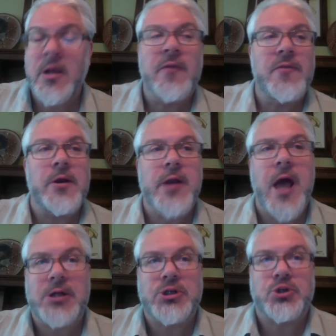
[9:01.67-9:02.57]
They're
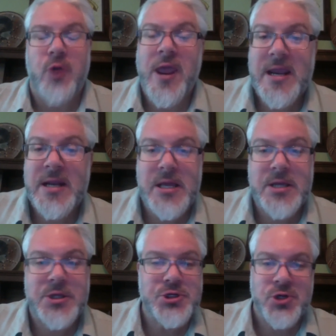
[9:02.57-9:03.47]
not trained
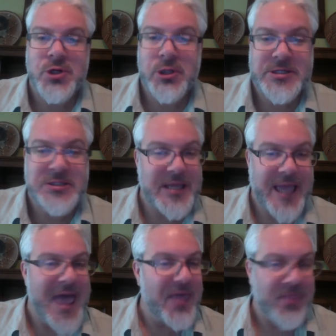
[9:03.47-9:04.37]
in journalistic
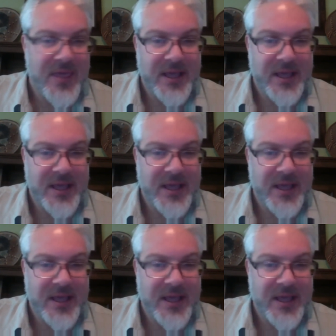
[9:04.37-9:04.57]
ethics